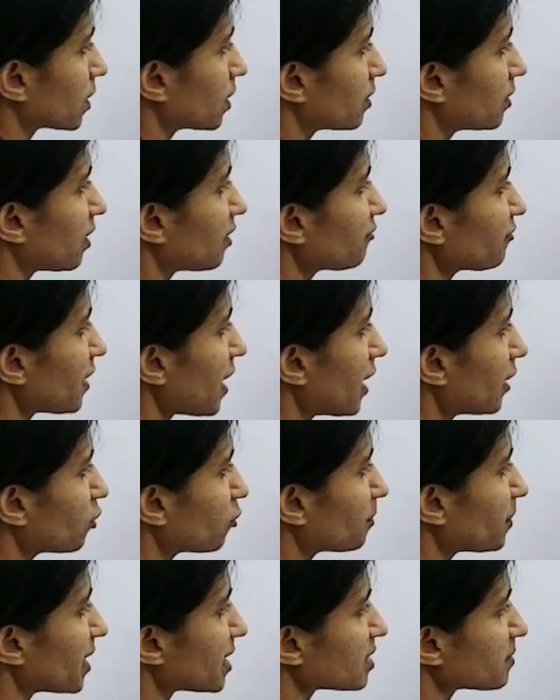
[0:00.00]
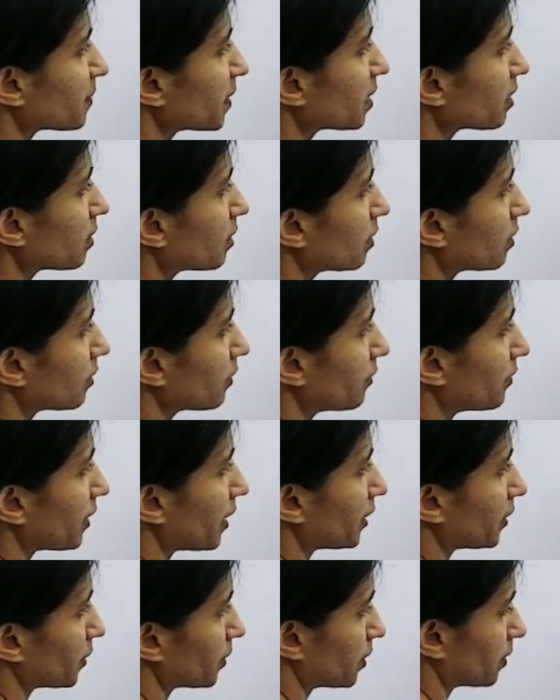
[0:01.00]
rough endoplasmic
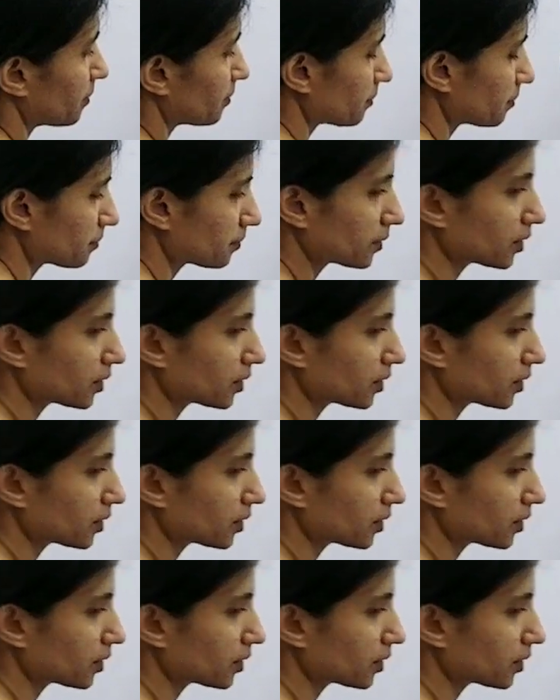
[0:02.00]
reticulum.